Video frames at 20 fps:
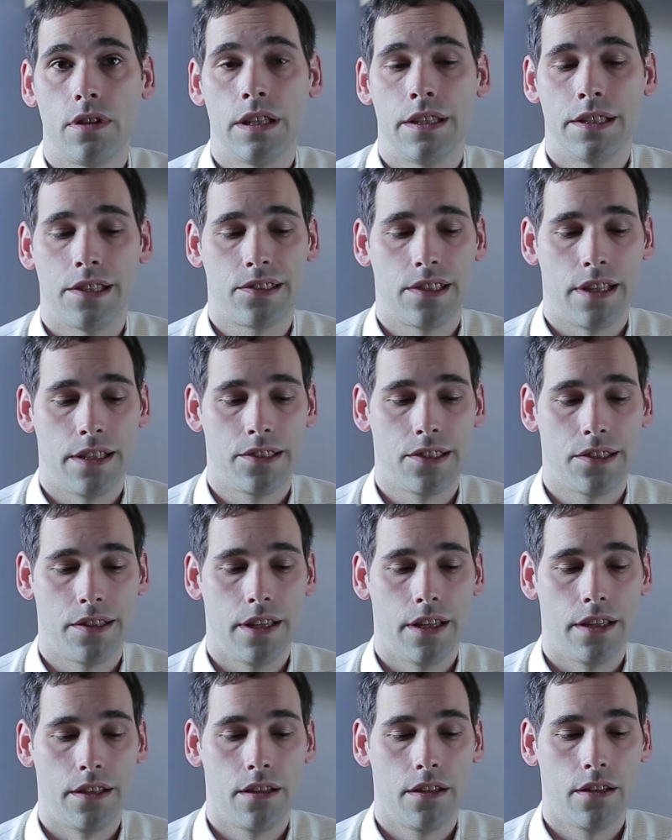in the sense
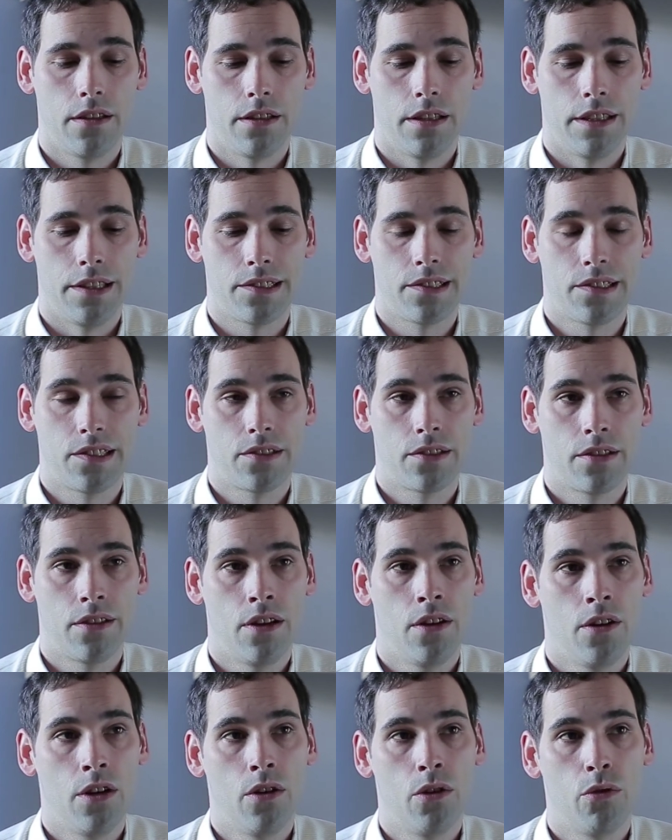that it's
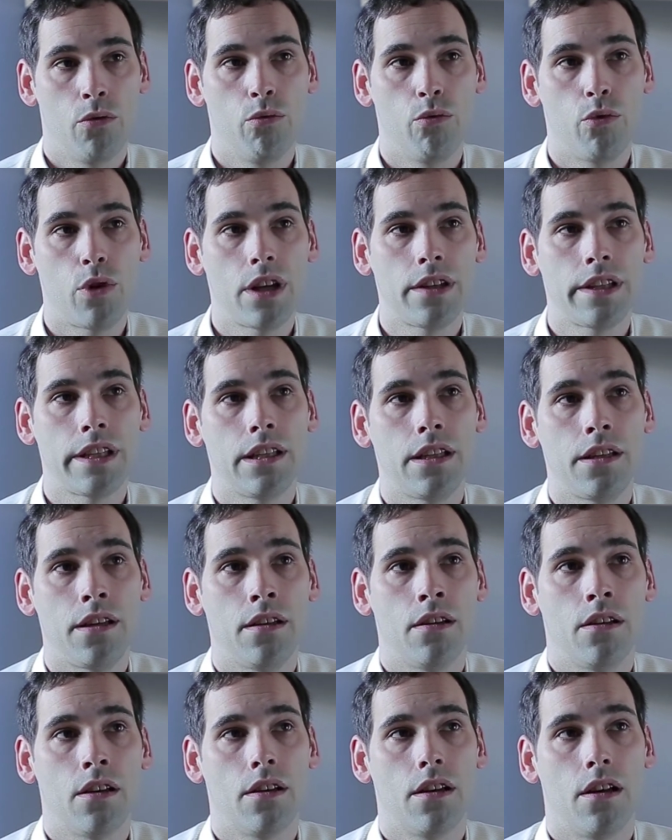
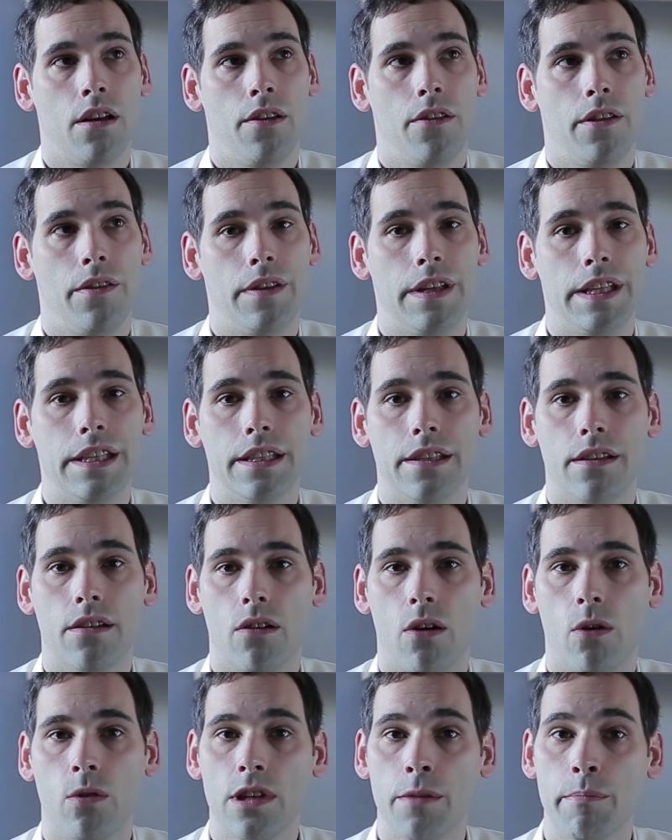really the
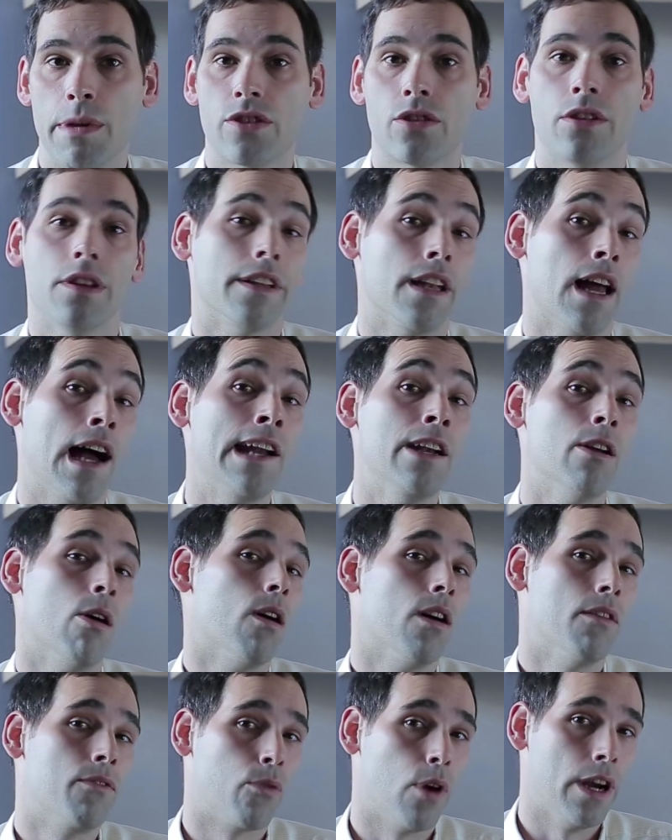only mission that I know
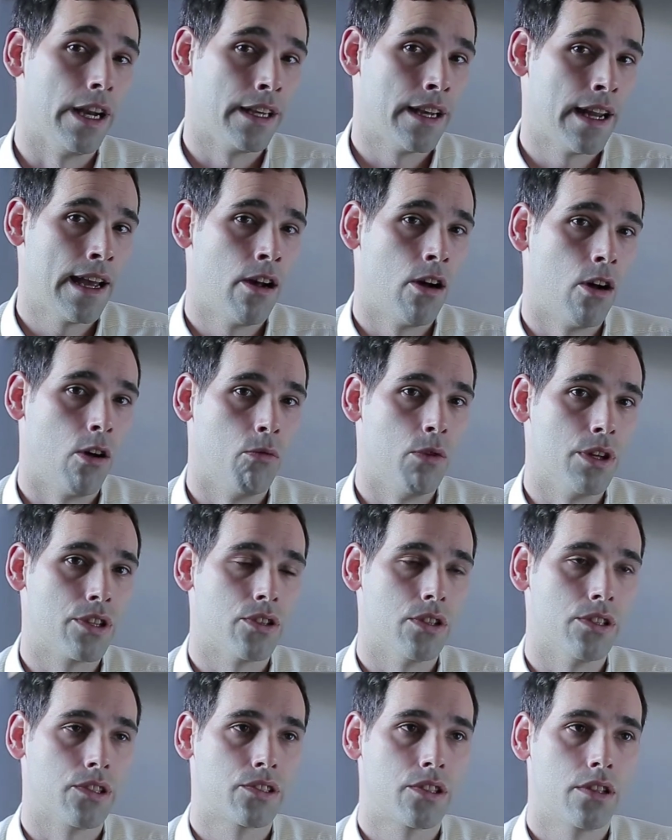of right now, which
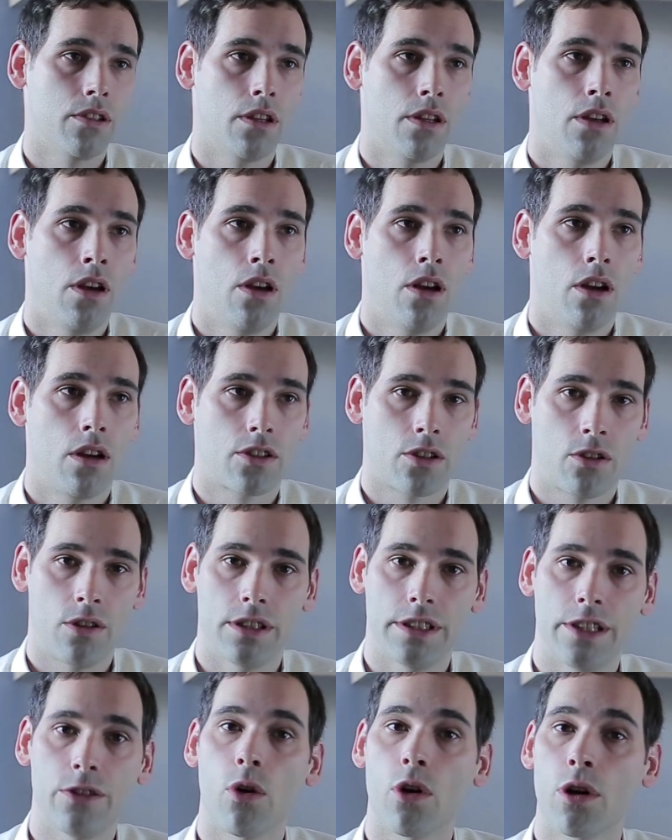is
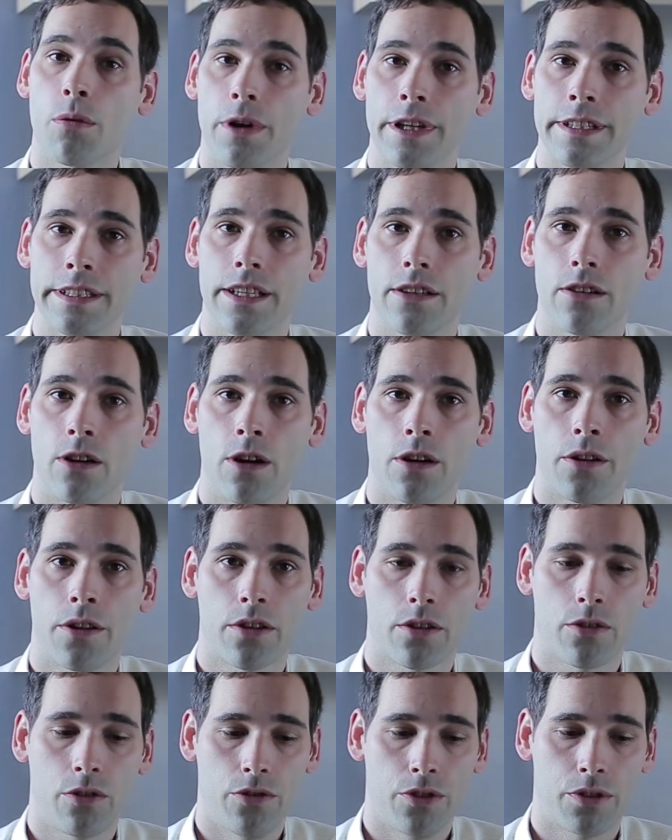currently orbiting the
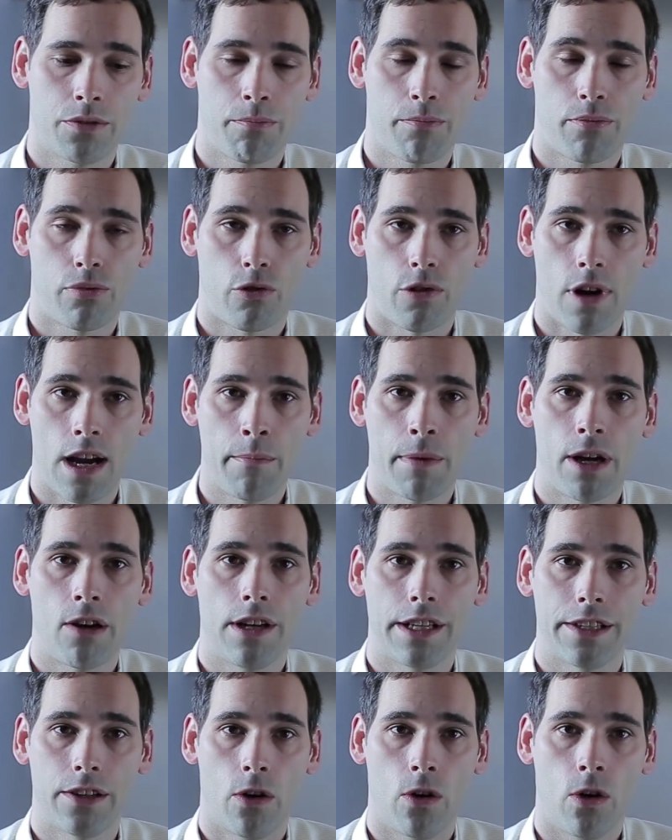Earth, whose
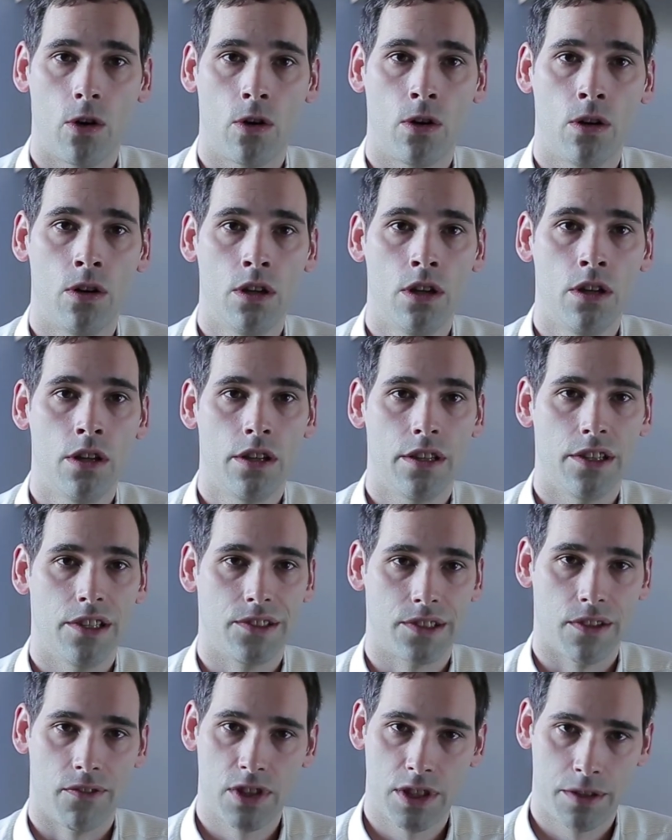primary goal
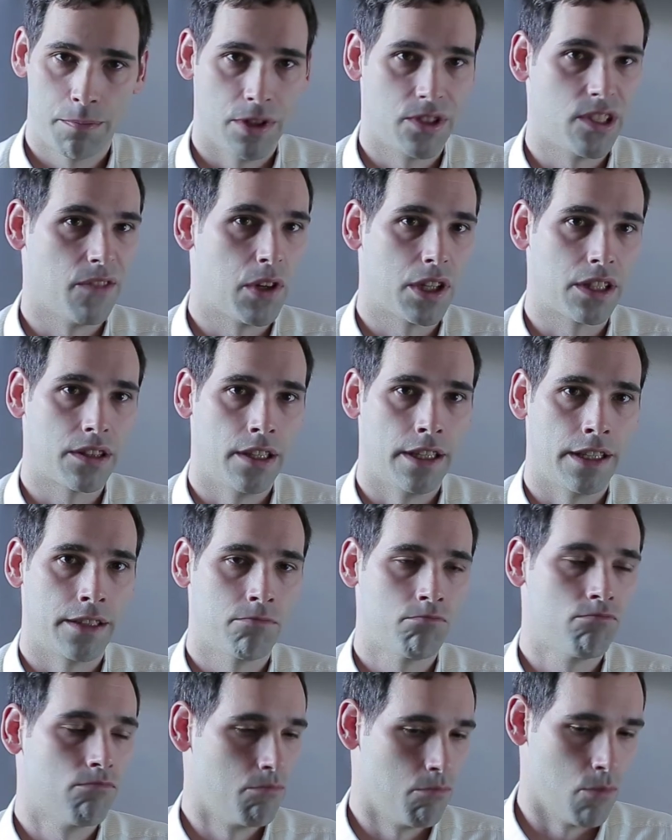is a specific
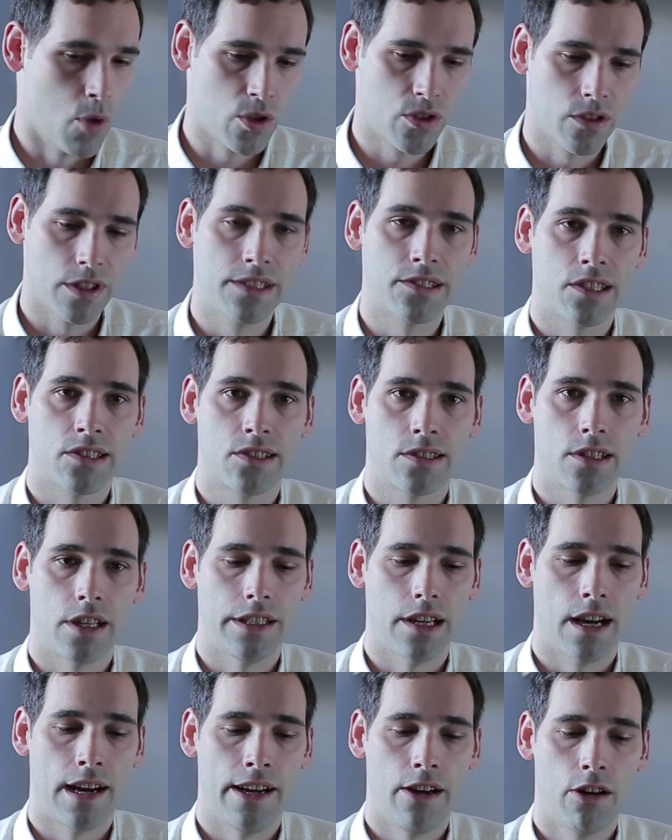thing, mostly to
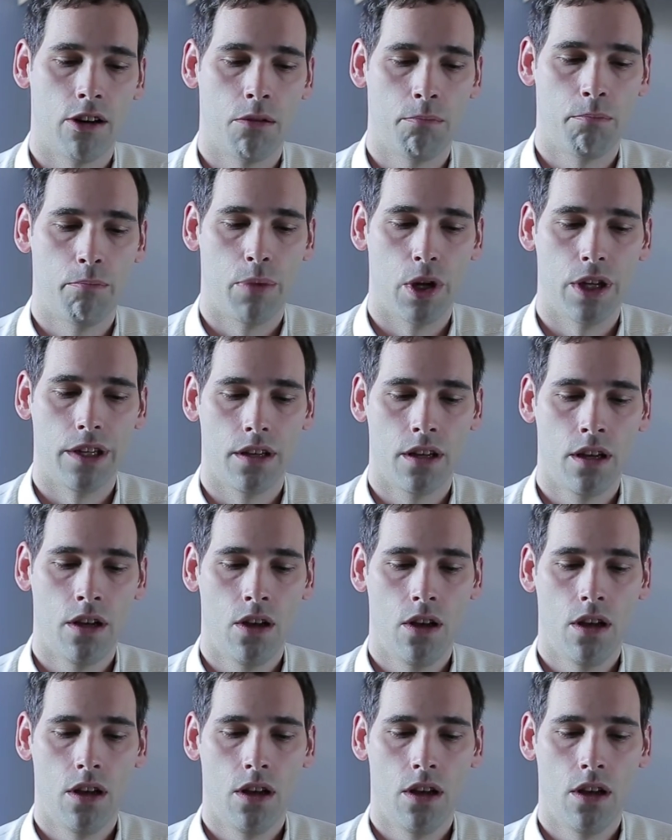study Io, but